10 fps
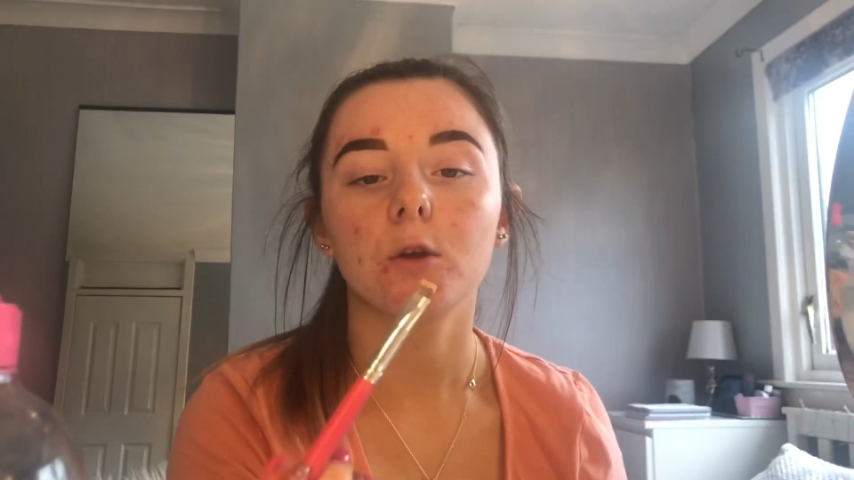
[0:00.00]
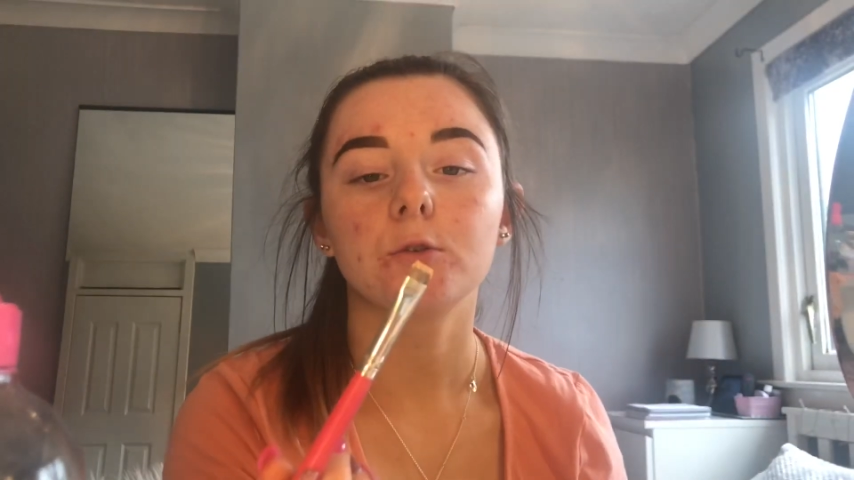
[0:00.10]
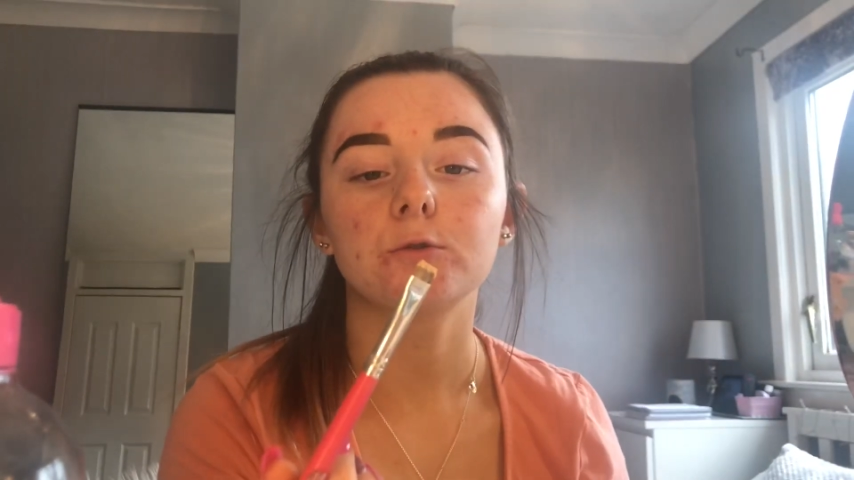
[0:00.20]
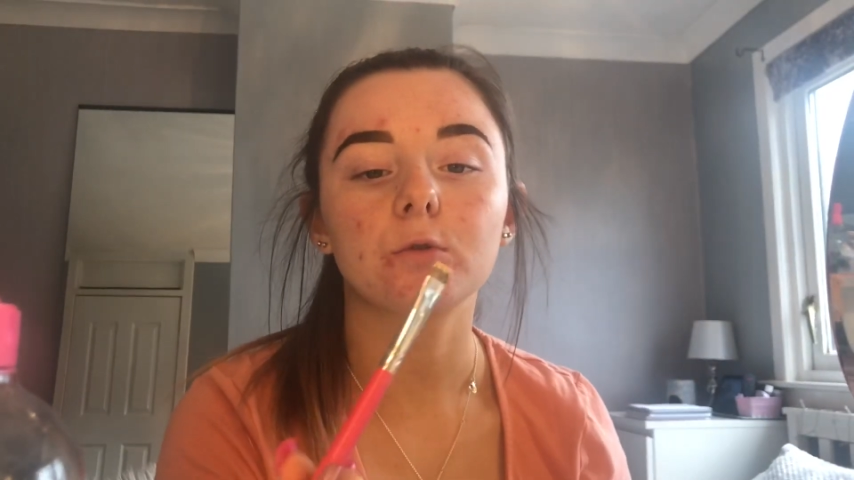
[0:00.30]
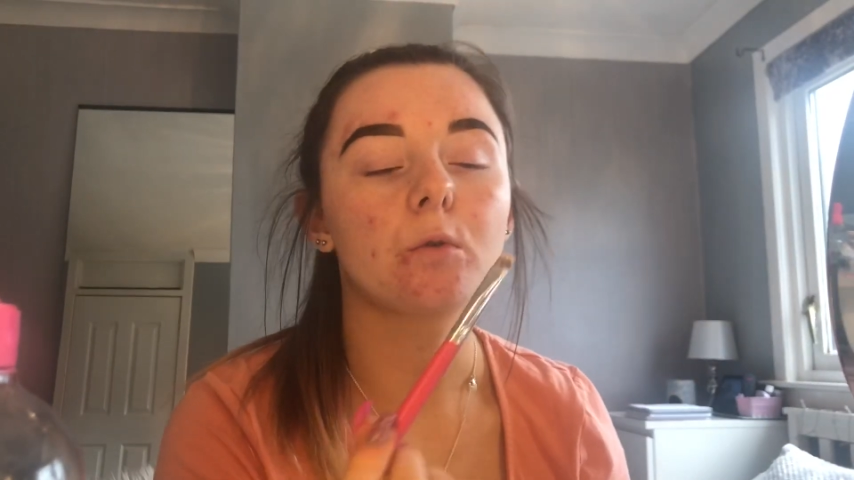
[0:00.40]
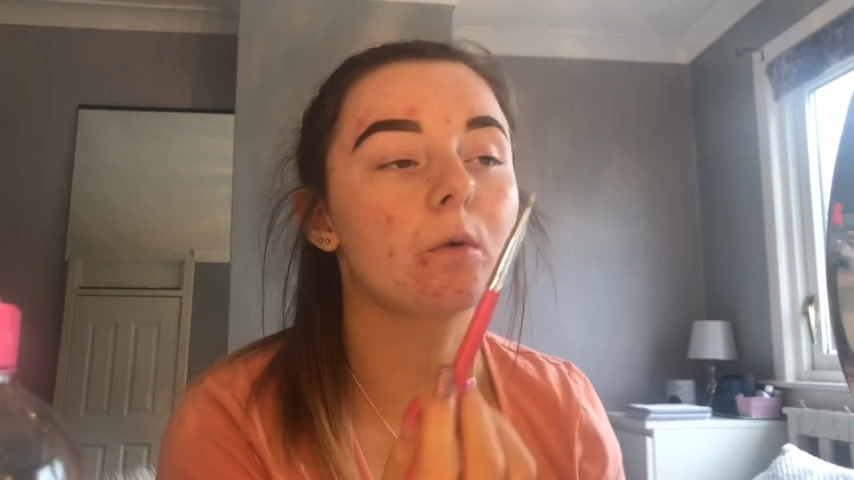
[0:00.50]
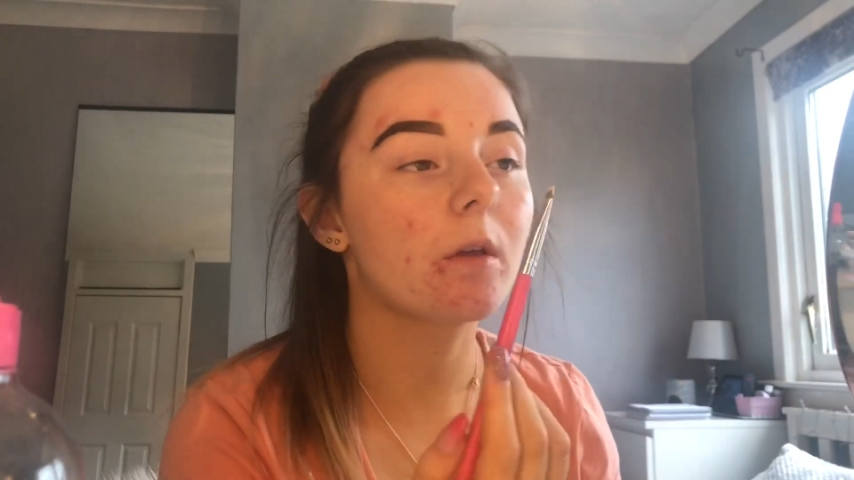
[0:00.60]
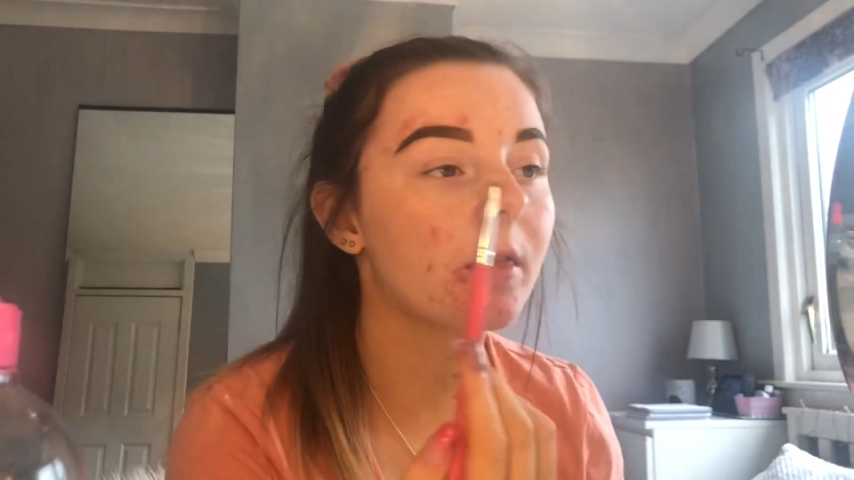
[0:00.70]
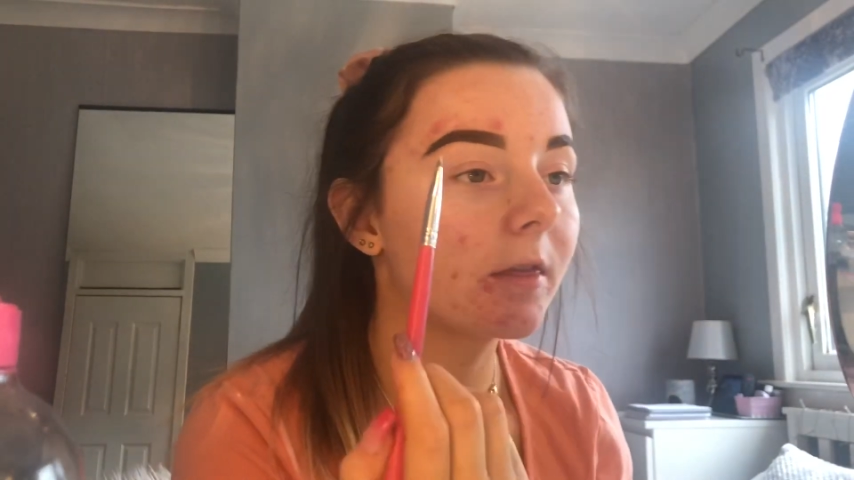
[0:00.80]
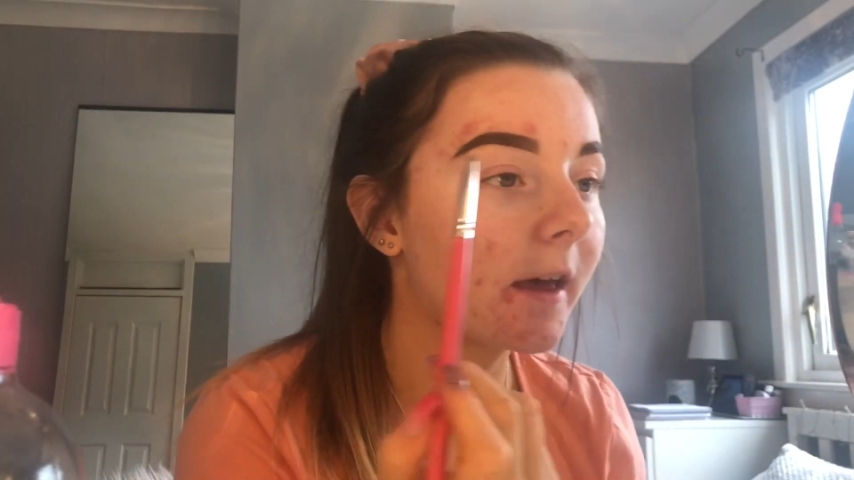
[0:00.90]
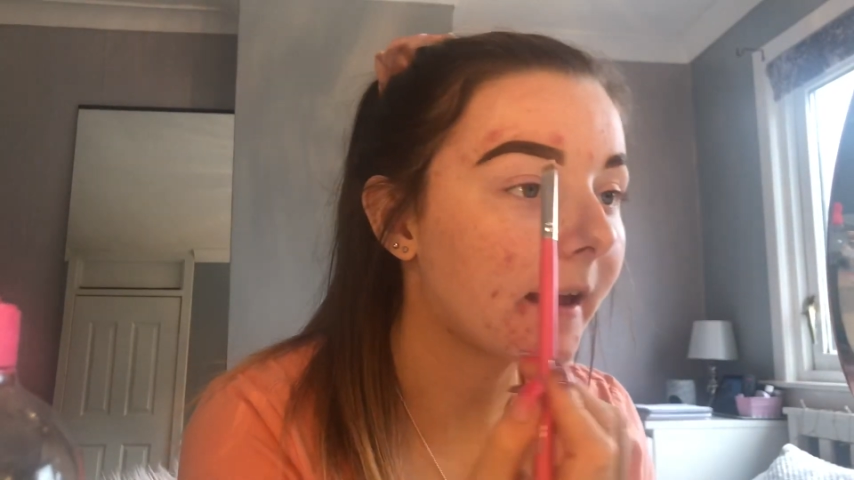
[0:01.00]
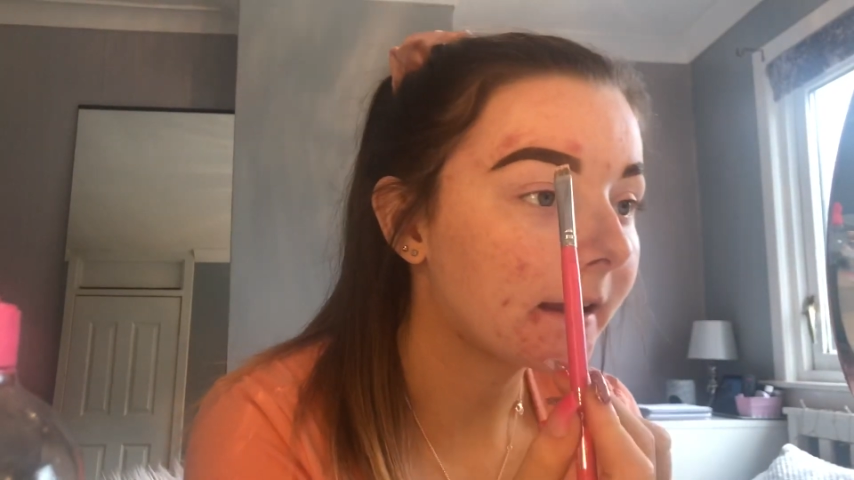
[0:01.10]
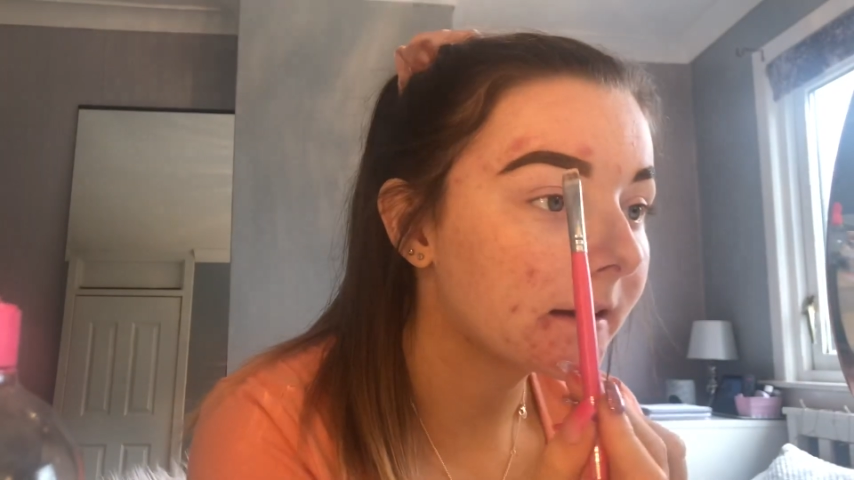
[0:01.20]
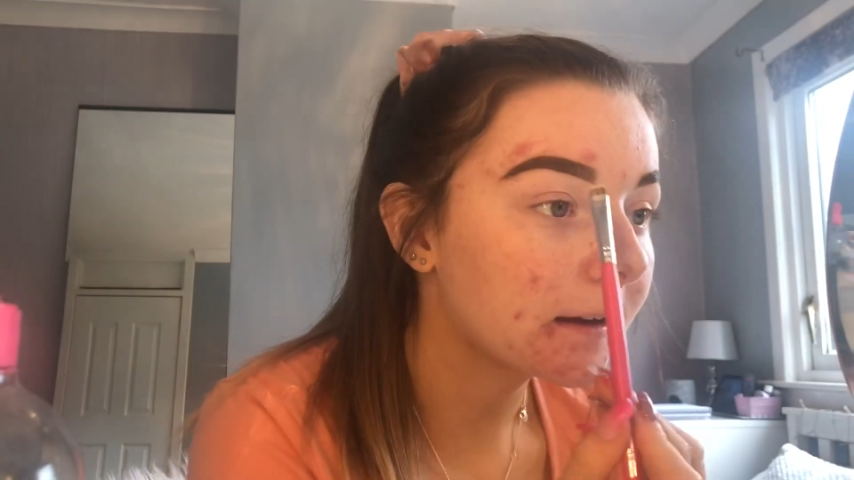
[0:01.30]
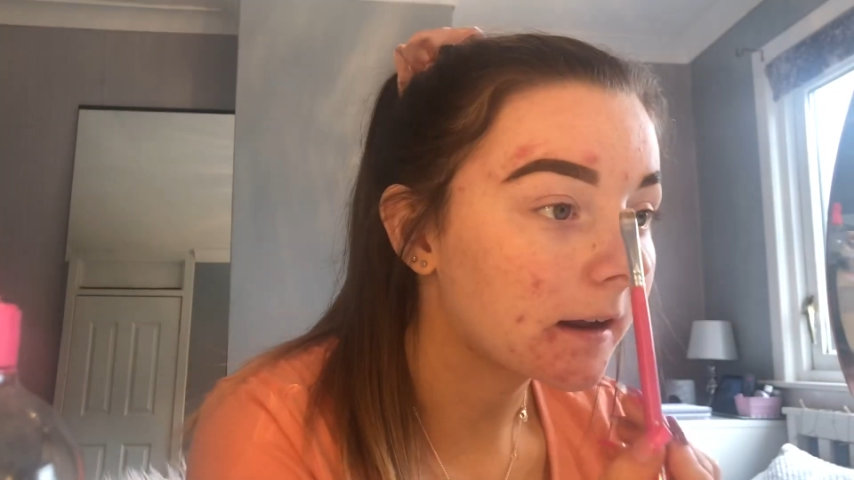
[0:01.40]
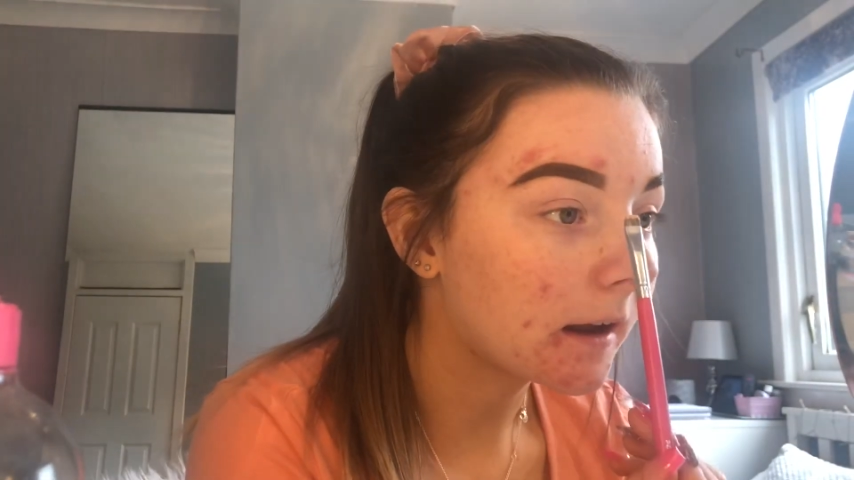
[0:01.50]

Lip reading: So then